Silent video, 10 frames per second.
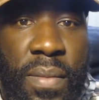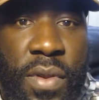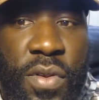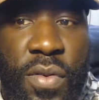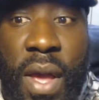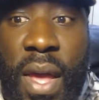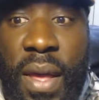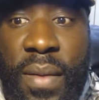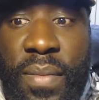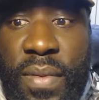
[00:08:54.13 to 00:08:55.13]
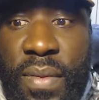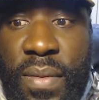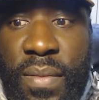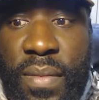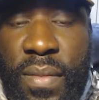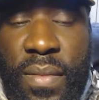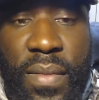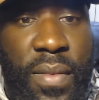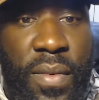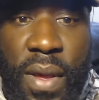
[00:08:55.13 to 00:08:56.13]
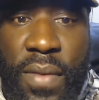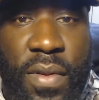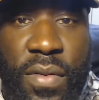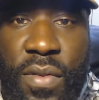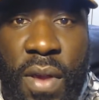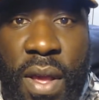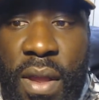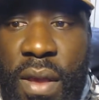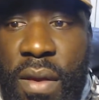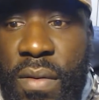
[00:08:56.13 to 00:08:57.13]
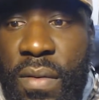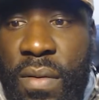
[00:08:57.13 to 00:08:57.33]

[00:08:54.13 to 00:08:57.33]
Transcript: tribes, wherever you're trying to go.